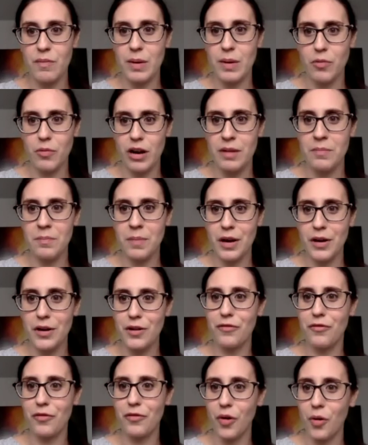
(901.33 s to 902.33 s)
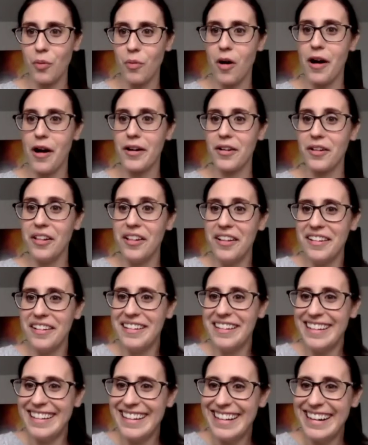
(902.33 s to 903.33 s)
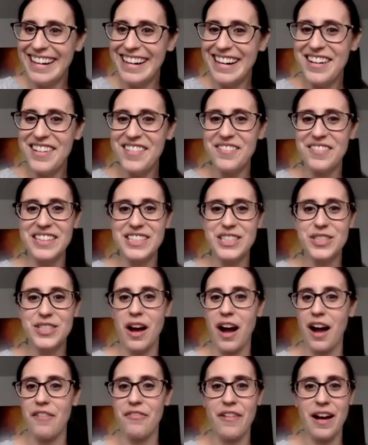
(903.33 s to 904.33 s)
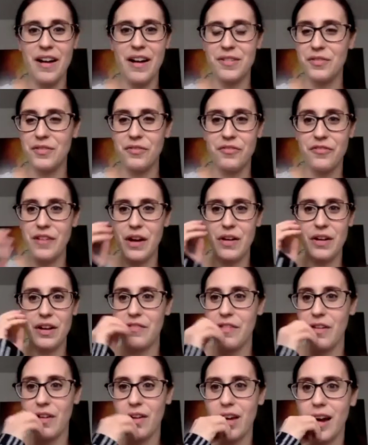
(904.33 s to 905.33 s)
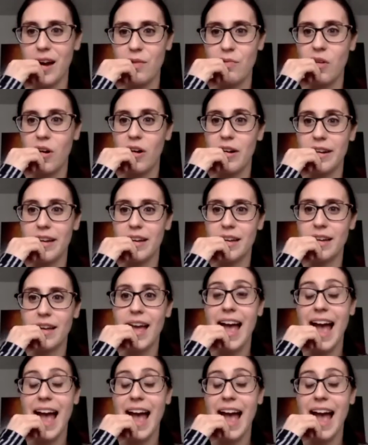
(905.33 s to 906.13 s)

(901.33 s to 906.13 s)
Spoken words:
bread and butter for a while, which I found very, very ironic.